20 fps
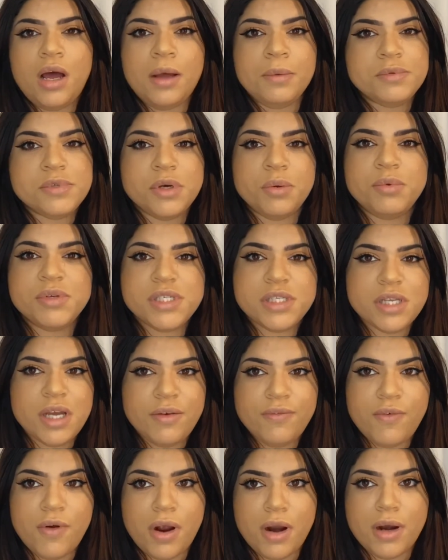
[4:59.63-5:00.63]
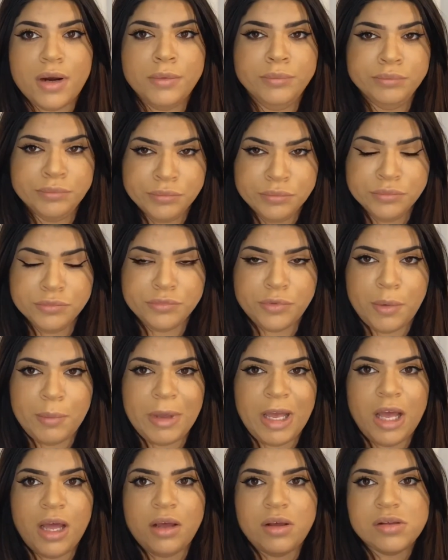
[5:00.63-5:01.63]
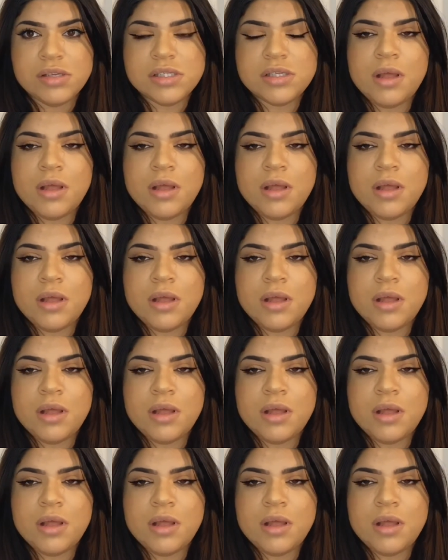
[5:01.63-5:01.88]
So it wasn't that far from my house.